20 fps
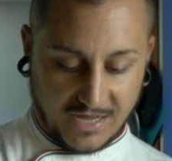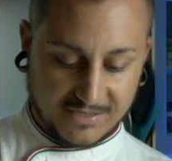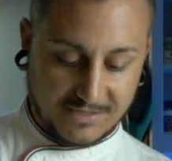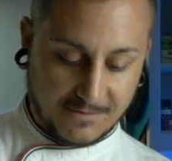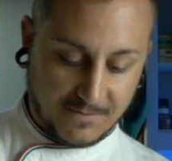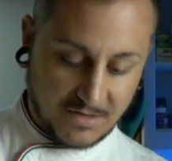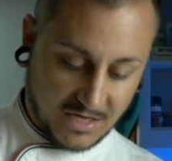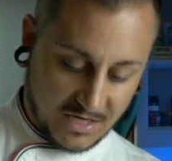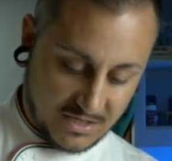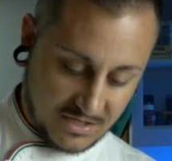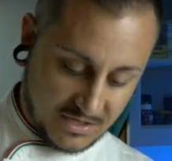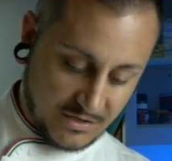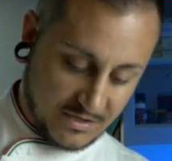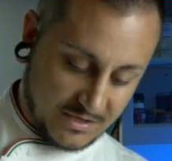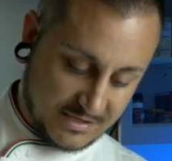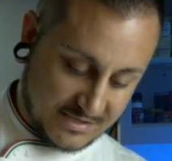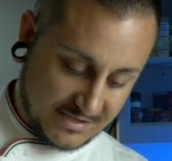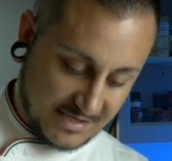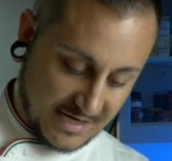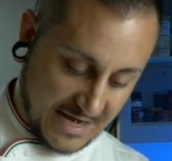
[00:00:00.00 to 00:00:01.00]
At the beginning
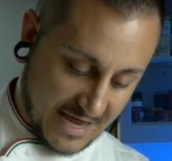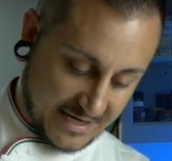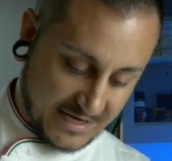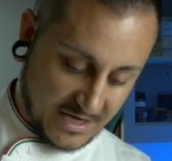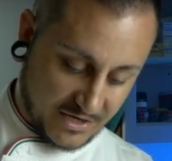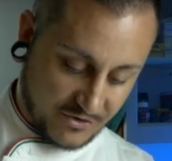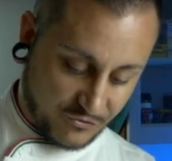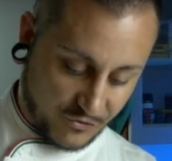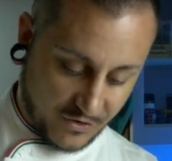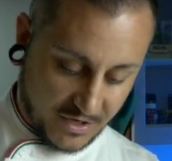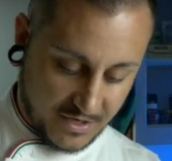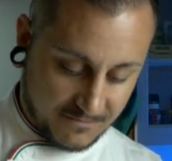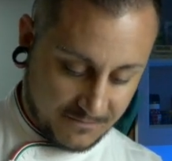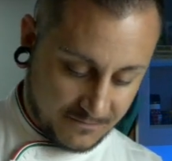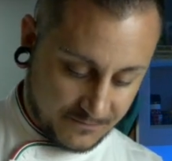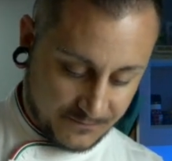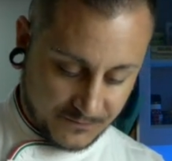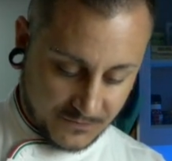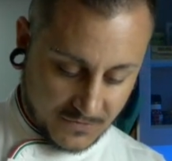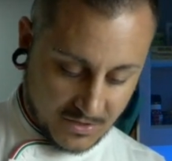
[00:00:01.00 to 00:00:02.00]
it's like a cream,
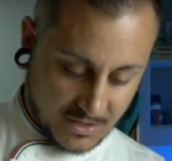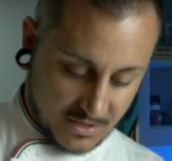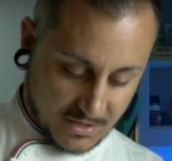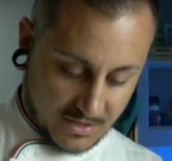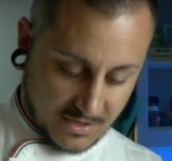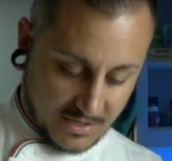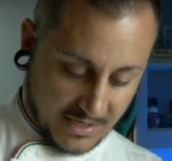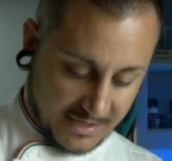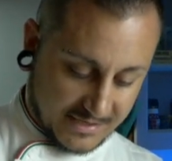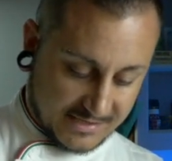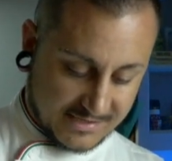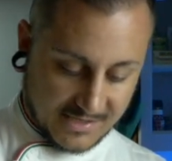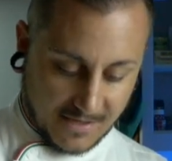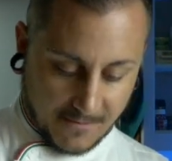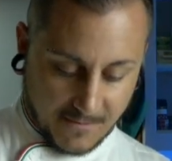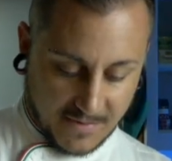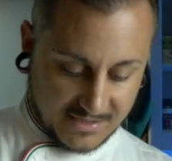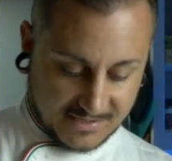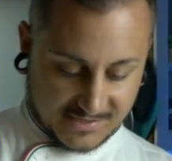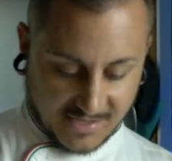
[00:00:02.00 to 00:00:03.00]
and
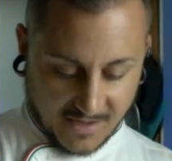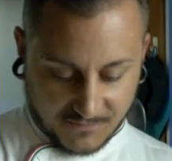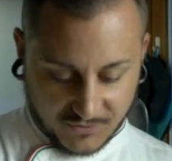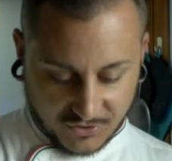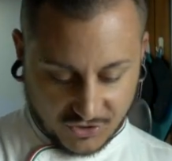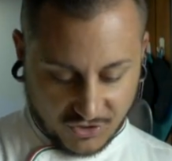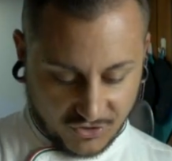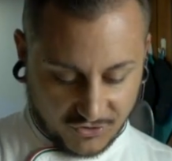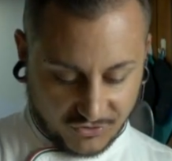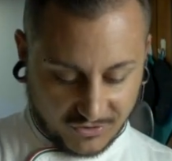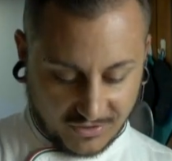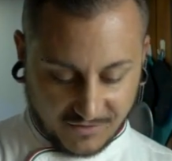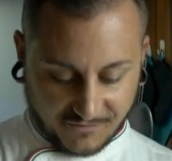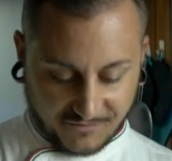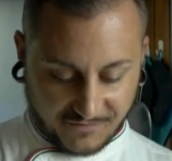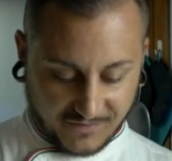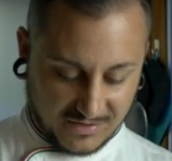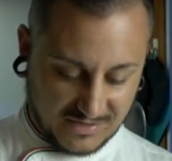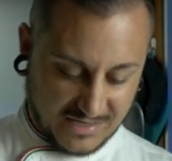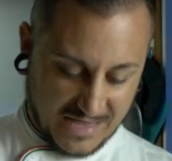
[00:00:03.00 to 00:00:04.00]
step by step, you know, you're
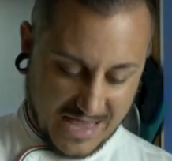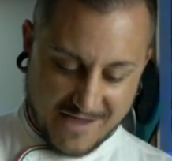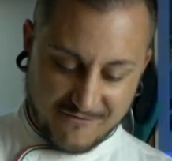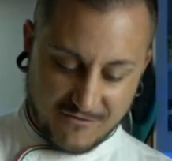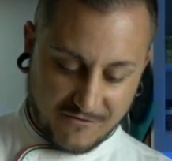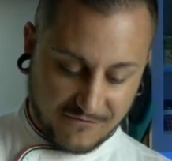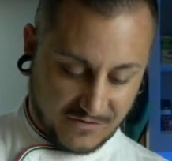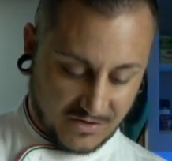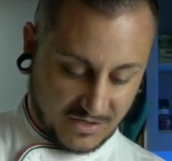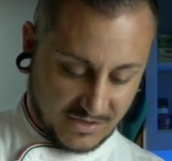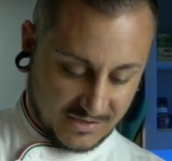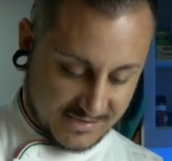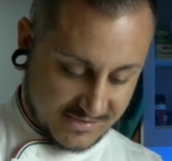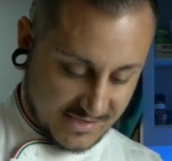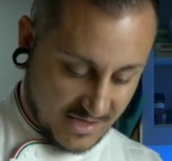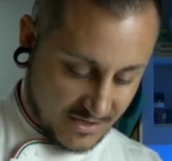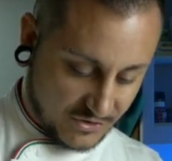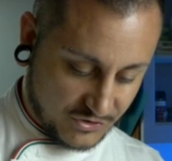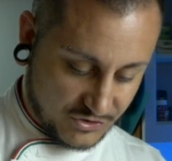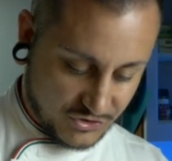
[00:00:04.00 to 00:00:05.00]
gonna feel everything is
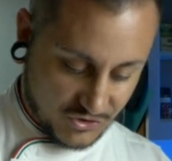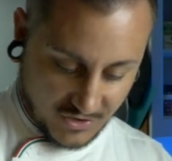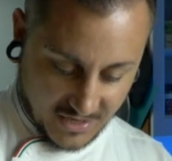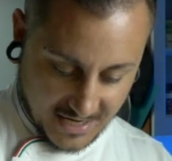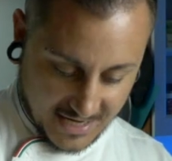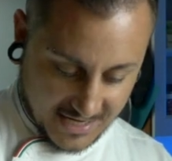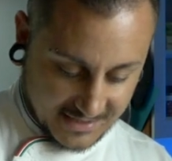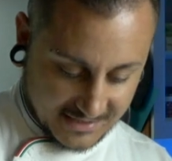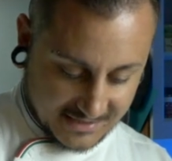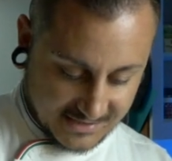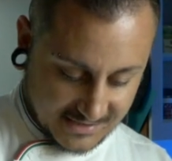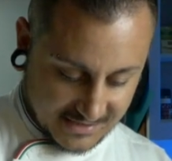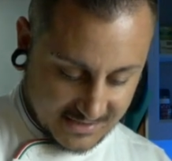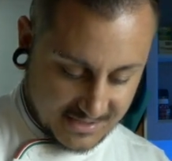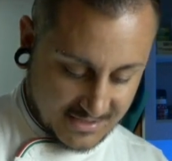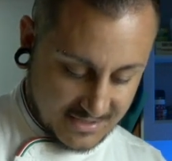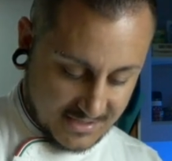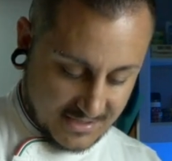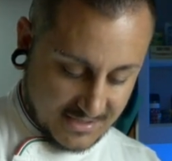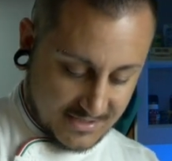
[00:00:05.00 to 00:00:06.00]
stuck in your hands,
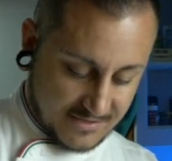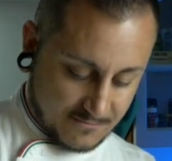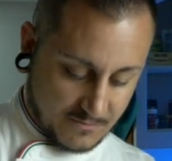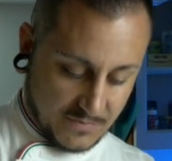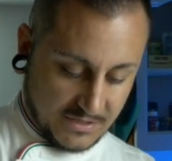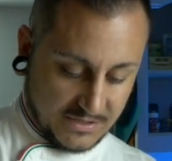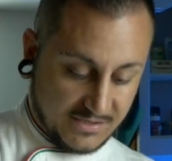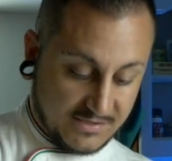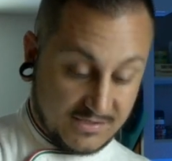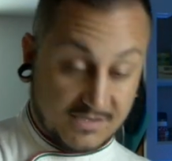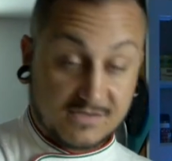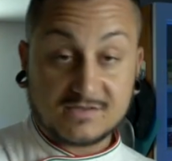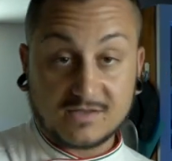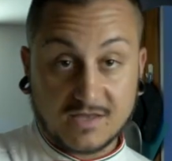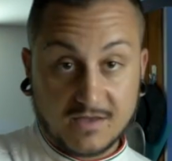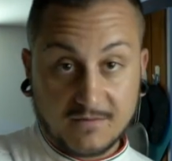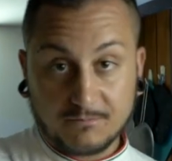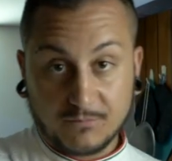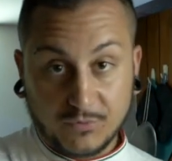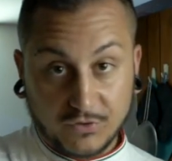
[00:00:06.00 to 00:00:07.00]
but this is
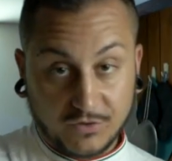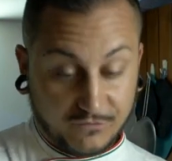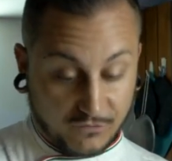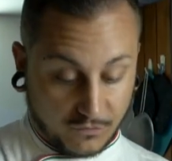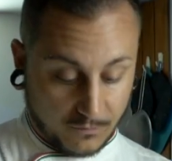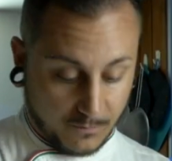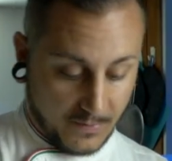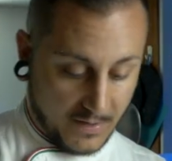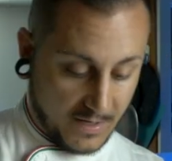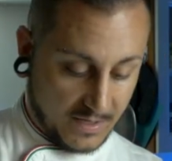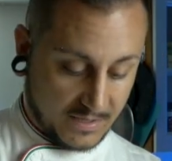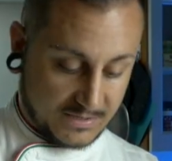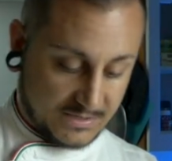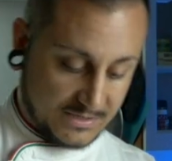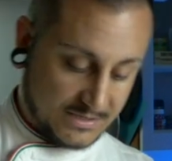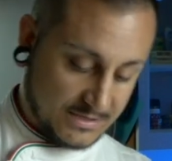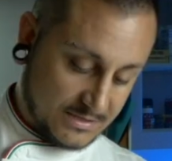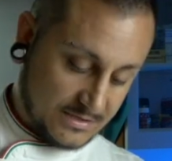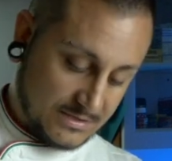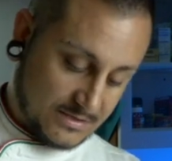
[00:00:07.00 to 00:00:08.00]
the beautiful
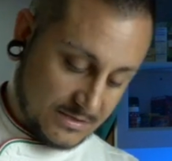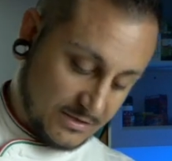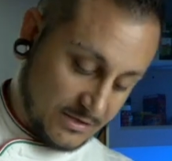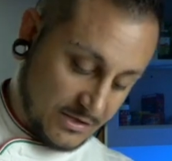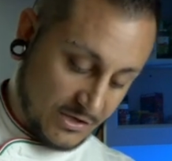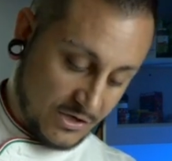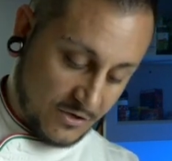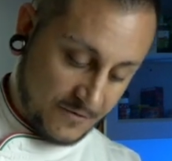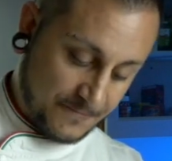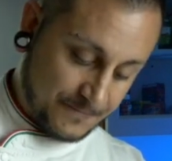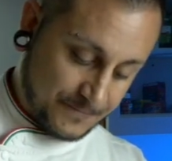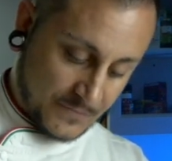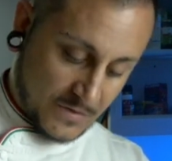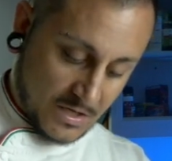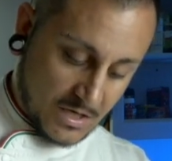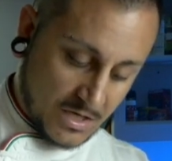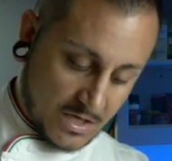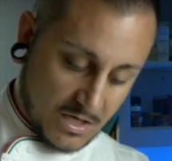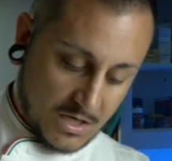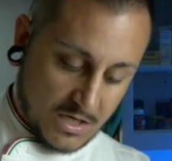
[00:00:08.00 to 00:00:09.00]
part, you know.
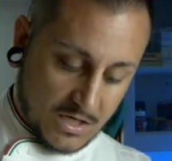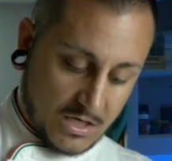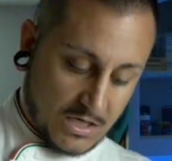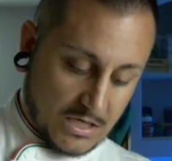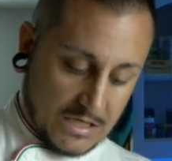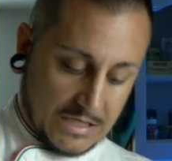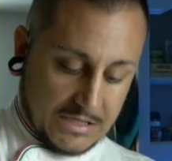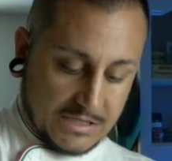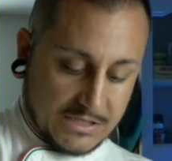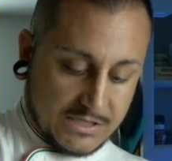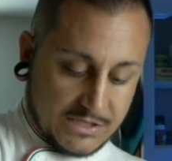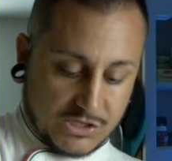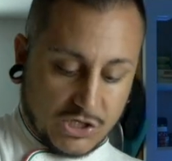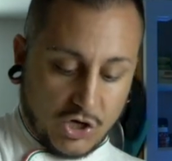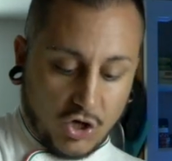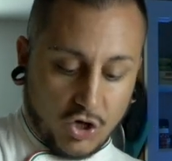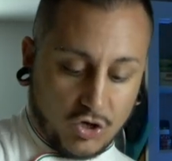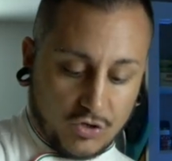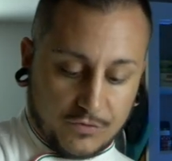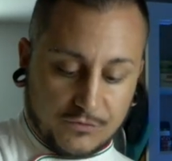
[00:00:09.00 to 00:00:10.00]

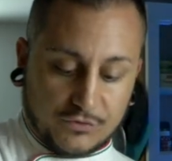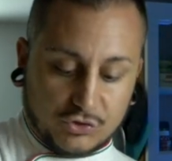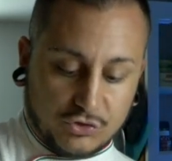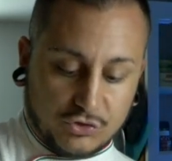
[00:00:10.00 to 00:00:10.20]
So